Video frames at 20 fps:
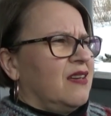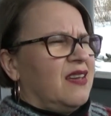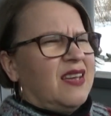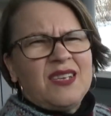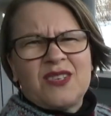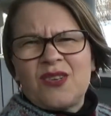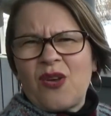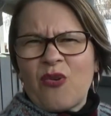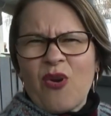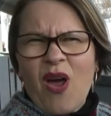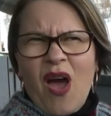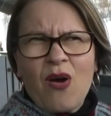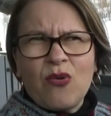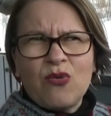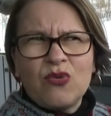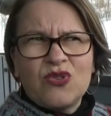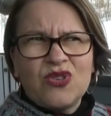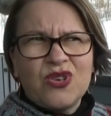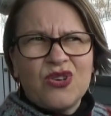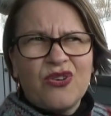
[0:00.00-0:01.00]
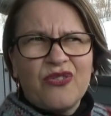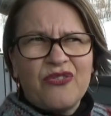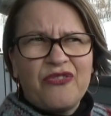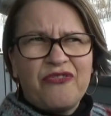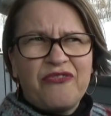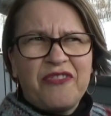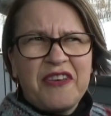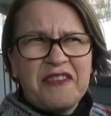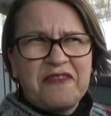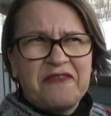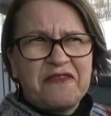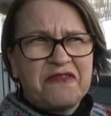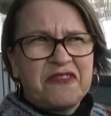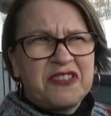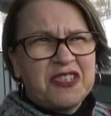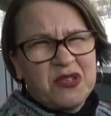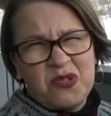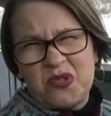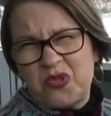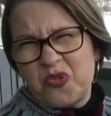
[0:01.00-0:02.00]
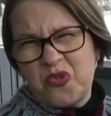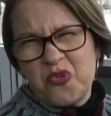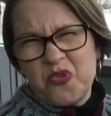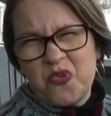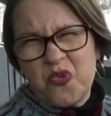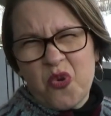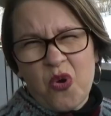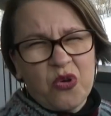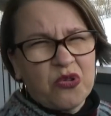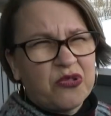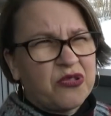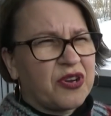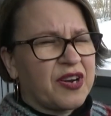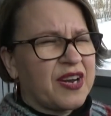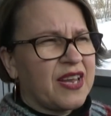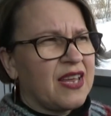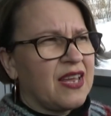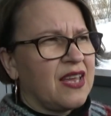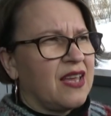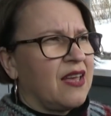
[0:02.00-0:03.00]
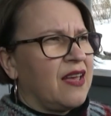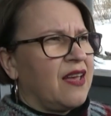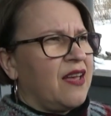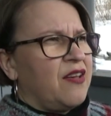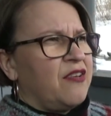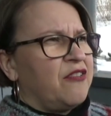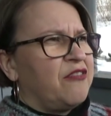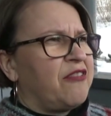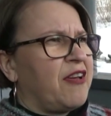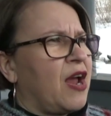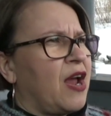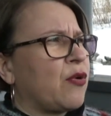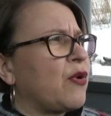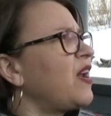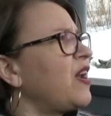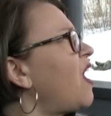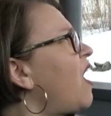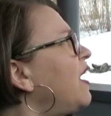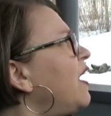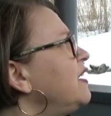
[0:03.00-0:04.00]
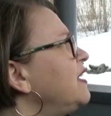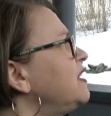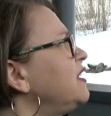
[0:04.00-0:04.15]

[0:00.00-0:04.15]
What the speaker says: is around 52 or 3 Fahrenheit.